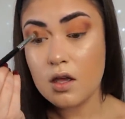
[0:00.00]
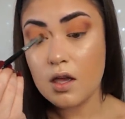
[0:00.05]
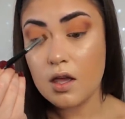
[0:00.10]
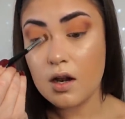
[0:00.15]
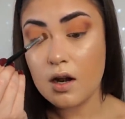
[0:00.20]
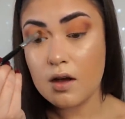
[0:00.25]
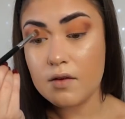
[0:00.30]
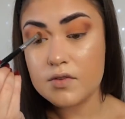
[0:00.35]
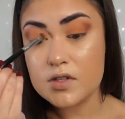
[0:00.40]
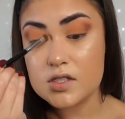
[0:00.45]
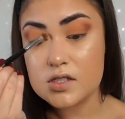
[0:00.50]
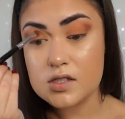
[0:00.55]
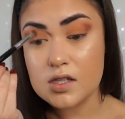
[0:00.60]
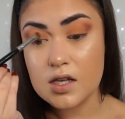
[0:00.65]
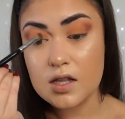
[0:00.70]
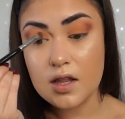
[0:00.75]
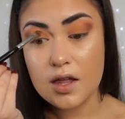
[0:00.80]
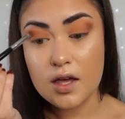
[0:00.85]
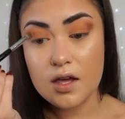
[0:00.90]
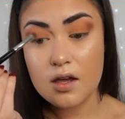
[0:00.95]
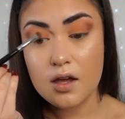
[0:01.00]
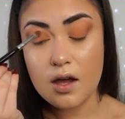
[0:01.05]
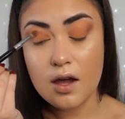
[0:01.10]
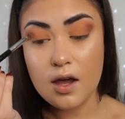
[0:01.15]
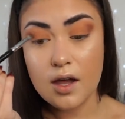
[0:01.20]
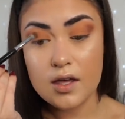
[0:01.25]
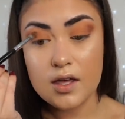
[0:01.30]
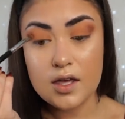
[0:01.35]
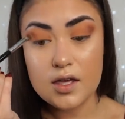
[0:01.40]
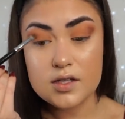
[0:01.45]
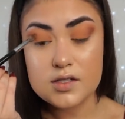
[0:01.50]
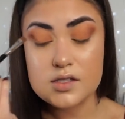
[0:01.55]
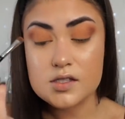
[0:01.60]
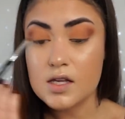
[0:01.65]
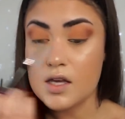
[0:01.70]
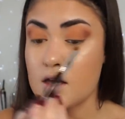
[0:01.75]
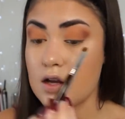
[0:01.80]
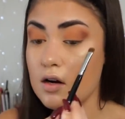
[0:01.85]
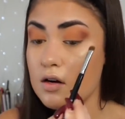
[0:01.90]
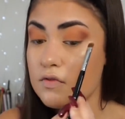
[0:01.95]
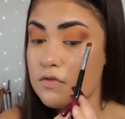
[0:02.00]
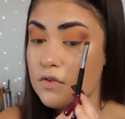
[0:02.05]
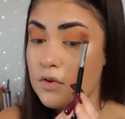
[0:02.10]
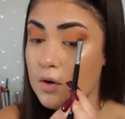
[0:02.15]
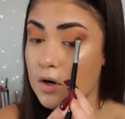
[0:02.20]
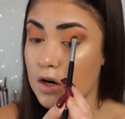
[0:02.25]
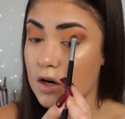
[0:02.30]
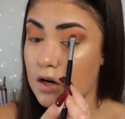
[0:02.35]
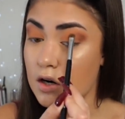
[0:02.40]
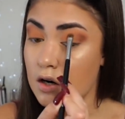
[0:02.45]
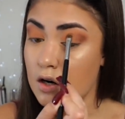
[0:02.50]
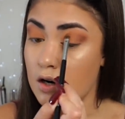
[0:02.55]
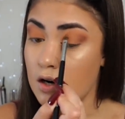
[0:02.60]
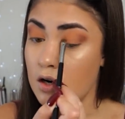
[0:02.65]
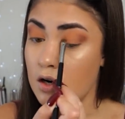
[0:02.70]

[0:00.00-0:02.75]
and obviously, like, I can't sit here for